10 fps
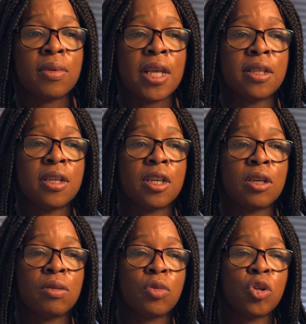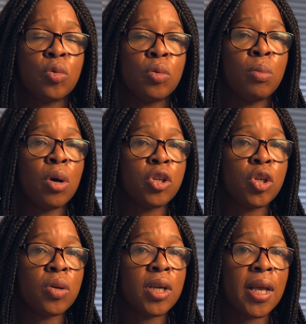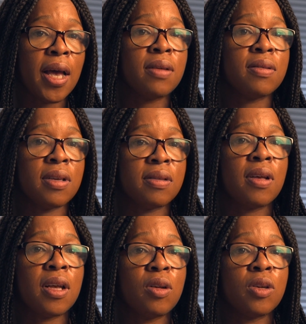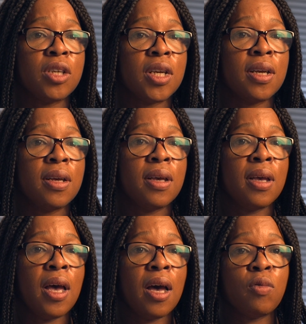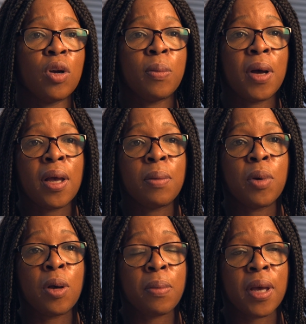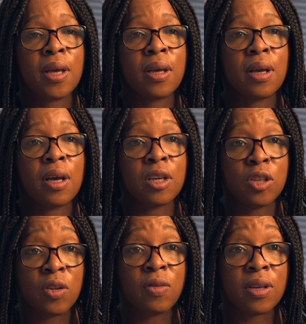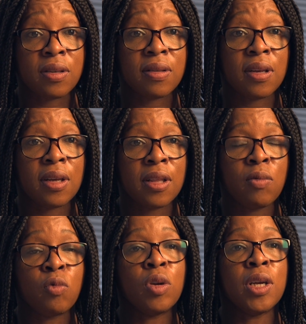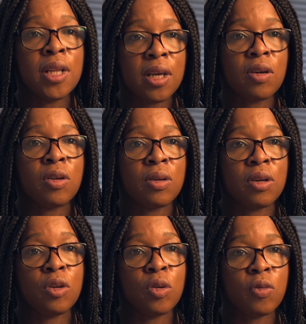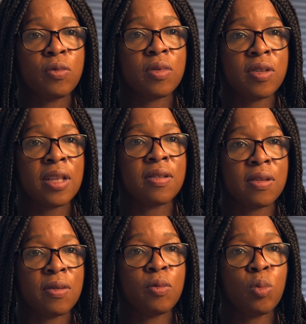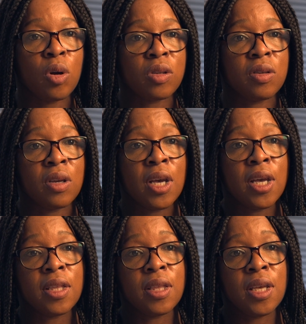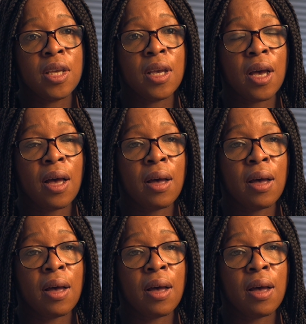then did a short module in counselling psychology run by Birkbeck at university, and then really got a good sense of what the